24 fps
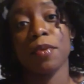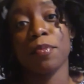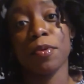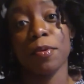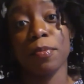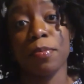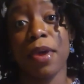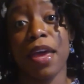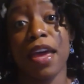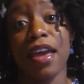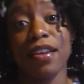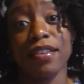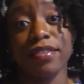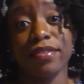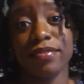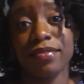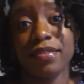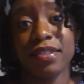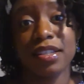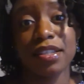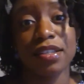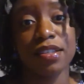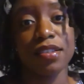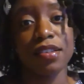up her pen?
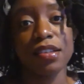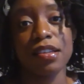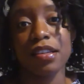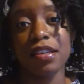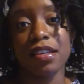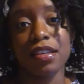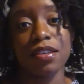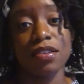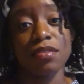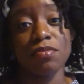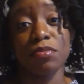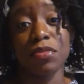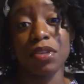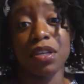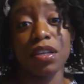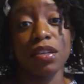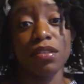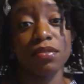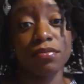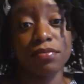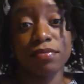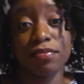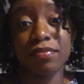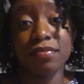I
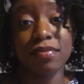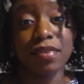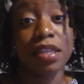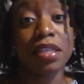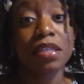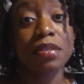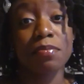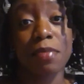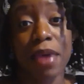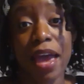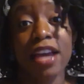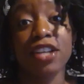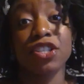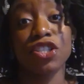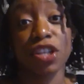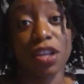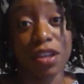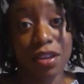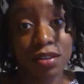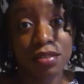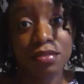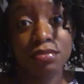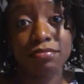mean, it's magic.